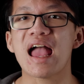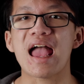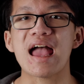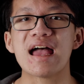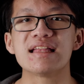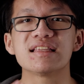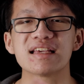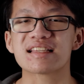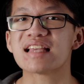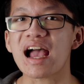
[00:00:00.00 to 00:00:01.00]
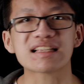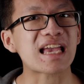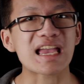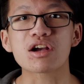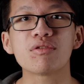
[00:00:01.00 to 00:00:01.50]
and the exact
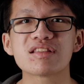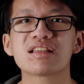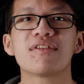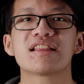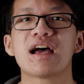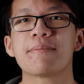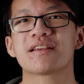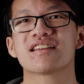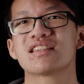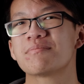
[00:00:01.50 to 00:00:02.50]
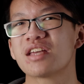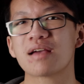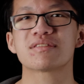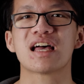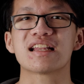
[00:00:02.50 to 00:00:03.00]
angle and stuff like that, because
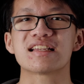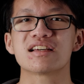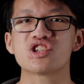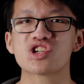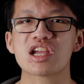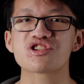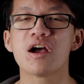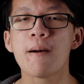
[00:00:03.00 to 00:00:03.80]
sometimes lighting does change,